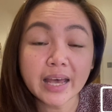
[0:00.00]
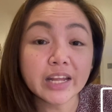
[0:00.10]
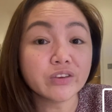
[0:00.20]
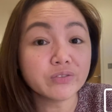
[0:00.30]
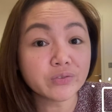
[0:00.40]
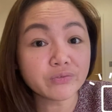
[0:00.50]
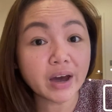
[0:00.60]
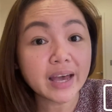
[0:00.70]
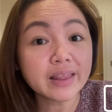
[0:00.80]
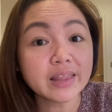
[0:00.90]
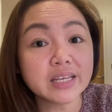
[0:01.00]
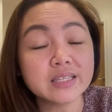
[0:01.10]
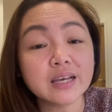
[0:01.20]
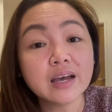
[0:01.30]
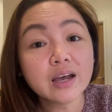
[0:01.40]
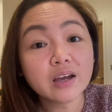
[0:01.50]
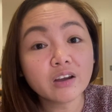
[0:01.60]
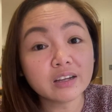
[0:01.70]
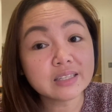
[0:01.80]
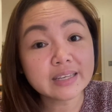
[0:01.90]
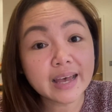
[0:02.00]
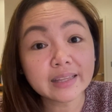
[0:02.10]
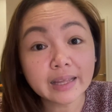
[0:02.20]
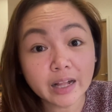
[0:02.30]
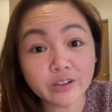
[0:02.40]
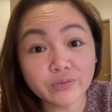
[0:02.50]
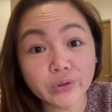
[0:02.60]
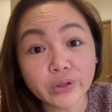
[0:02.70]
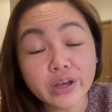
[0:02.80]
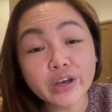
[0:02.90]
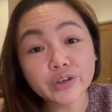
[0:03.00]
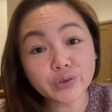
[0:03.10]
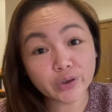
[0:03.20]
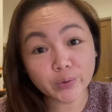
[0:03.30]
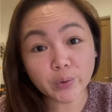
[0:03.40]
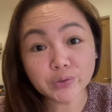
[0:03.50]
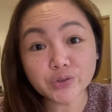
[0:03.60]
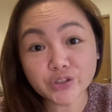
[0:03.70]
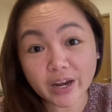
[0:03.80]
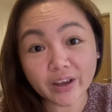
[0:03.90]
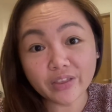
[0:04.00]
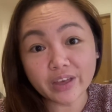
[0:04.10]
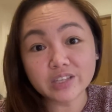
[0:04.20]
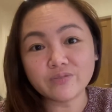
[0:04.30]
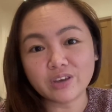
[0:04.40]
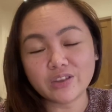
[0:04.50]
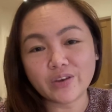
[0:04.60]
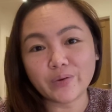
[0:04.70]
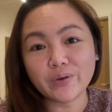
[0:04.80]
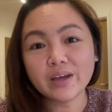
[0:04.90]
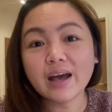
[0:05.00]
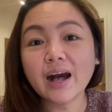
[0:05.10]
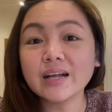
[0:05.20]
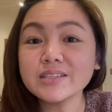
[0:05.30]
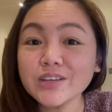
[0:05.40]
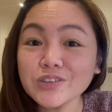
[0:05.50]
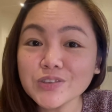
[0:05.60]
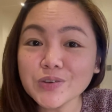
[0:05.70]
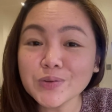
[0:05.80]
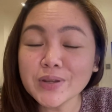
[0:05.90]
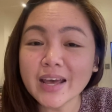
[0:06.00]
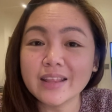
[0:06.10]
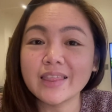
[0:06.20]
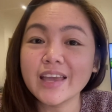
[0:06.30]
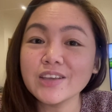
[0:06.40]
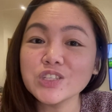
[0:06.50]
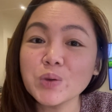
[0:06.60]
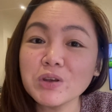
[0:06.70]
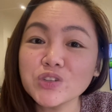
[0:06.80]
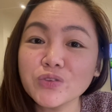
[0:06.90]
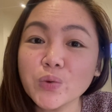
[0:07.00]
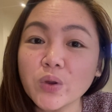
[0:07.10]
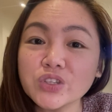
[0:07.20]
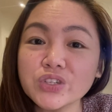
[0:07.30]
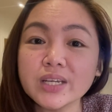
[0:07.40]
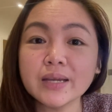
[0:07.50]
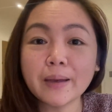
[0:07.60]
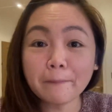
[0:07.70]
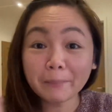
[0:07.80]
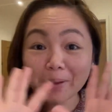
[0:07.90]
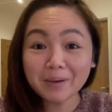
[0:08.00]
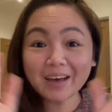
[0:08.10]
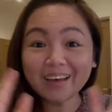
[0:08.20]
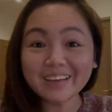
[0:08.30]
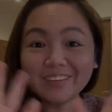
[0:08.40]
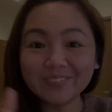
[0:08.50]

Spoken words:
And if you find this content helpful, you can also share this video. I'll see you soon and thank you so much for watching. Bye-bye!